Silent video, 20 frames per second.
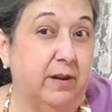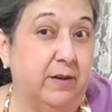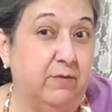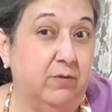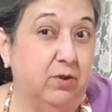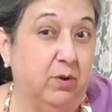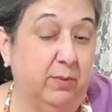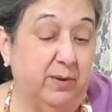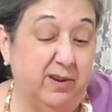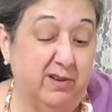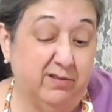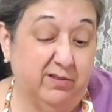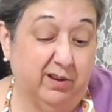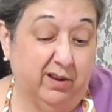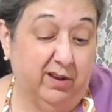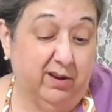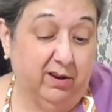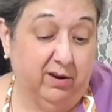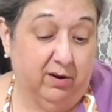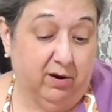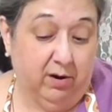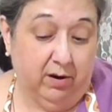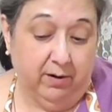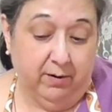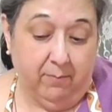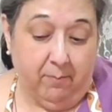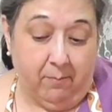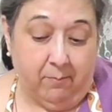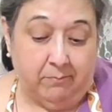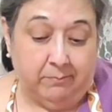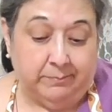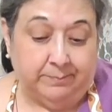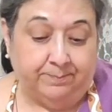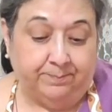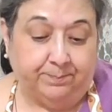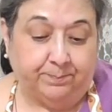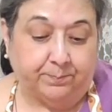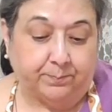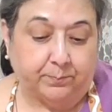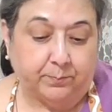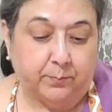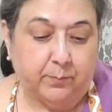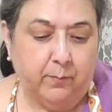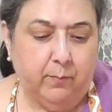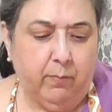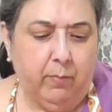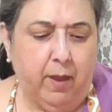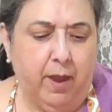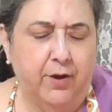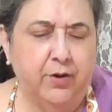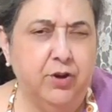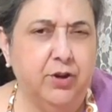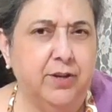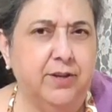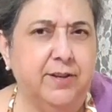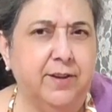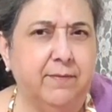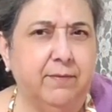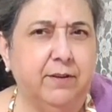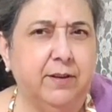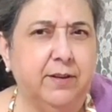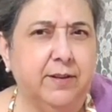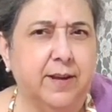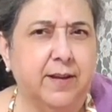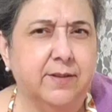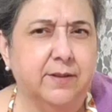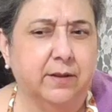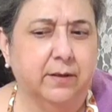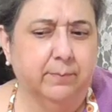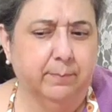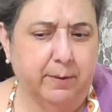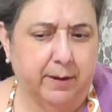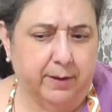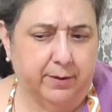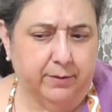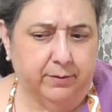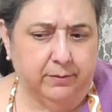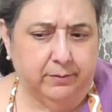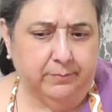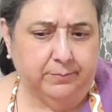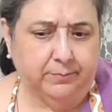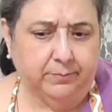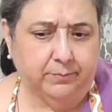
even though we used a lot of garlic. And you can definitely taste the butter